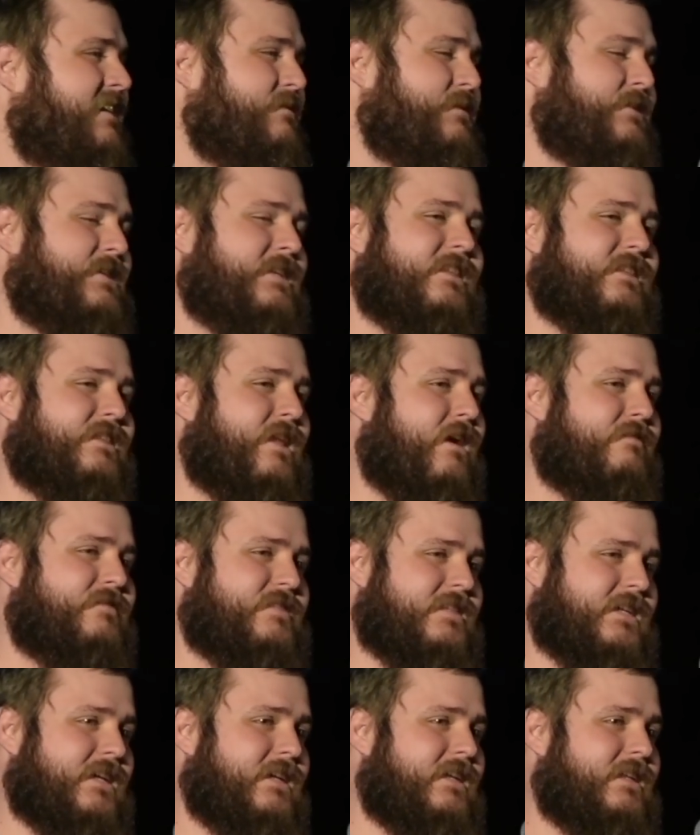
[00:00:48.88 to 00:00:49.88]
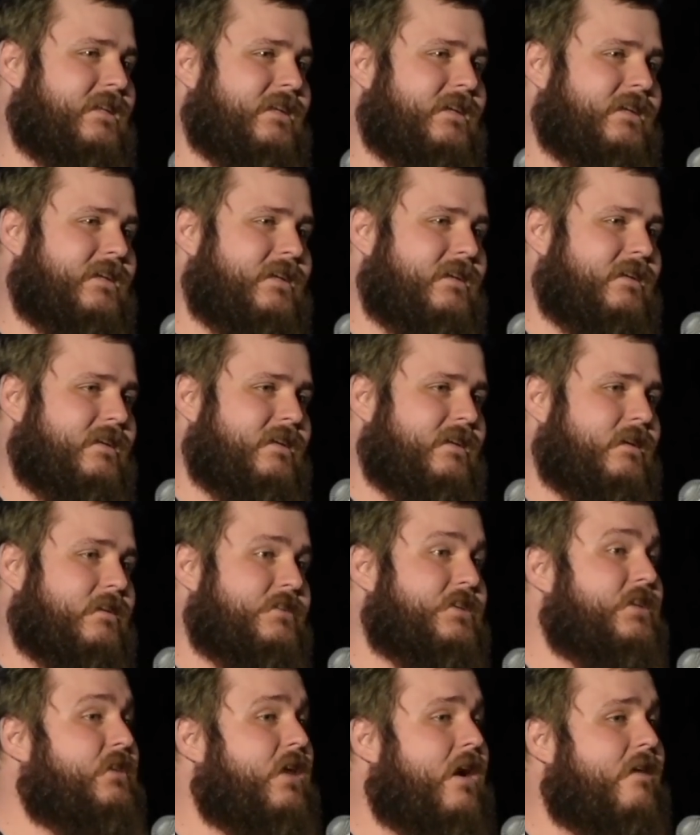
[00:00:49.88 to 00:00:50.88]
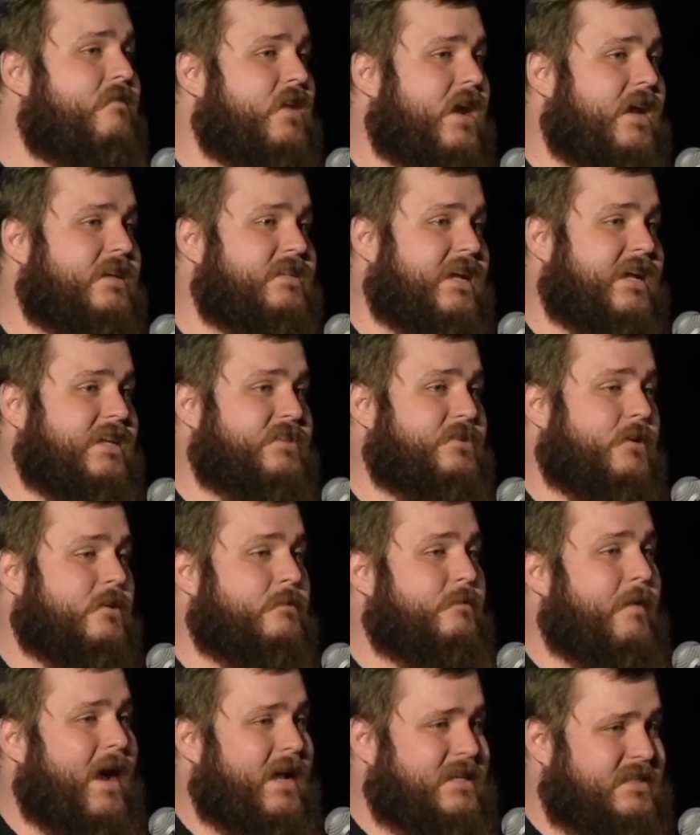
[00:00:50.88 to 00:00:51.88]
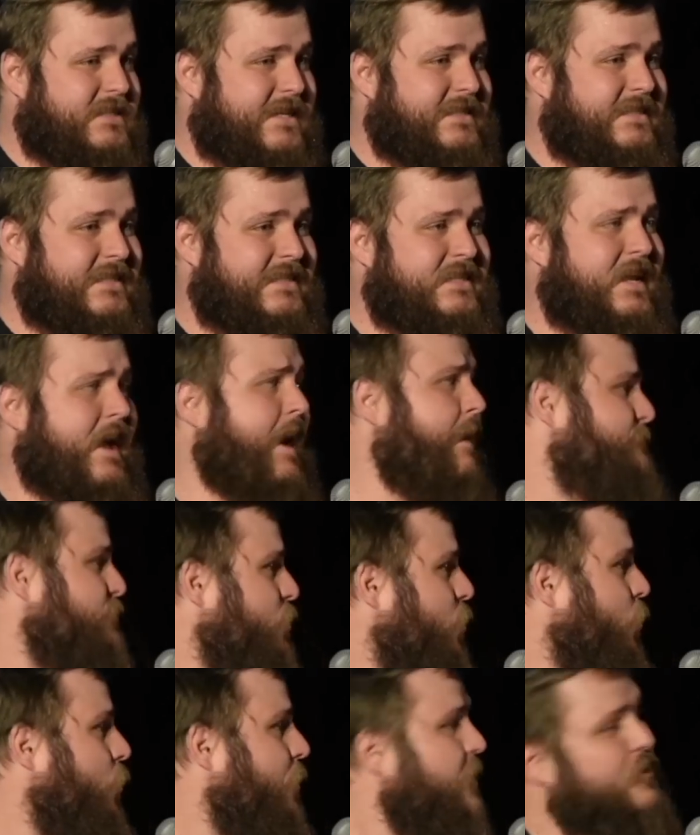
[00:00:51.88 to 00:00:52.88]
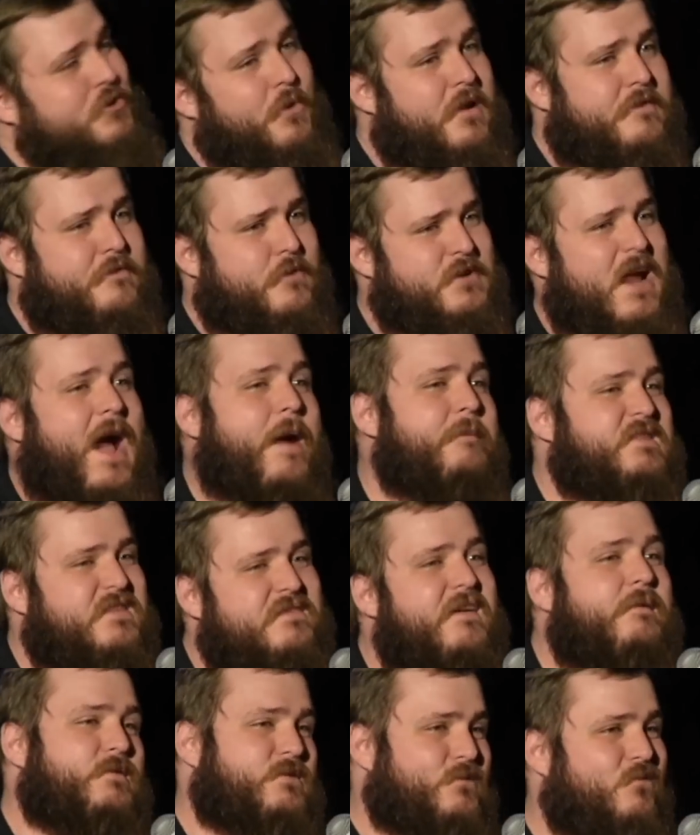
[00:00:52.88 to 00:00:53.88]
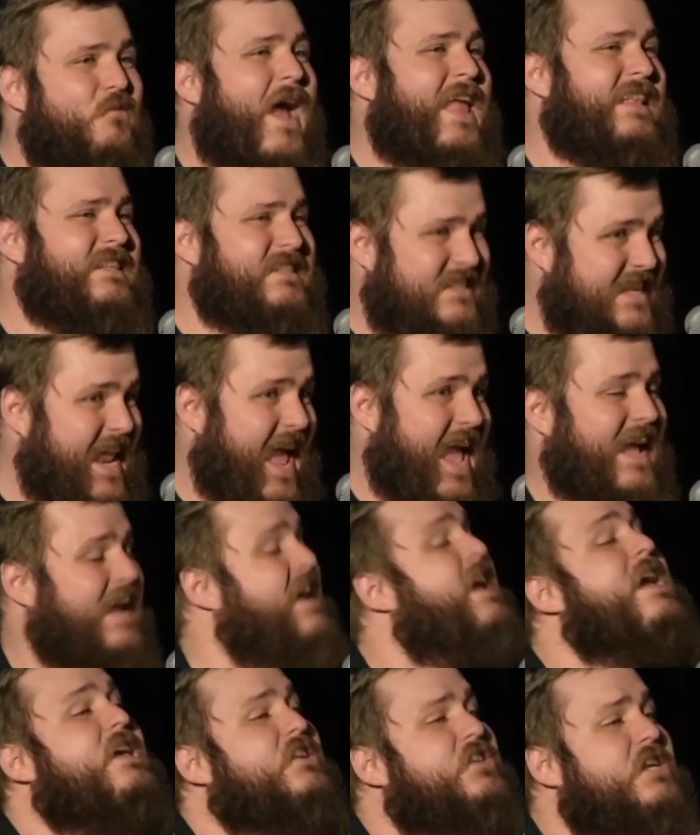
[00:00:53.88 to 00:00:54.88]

But she loved it. She loved that I had to kiss her goodbye 16 times or 24 times if it was Wednesday.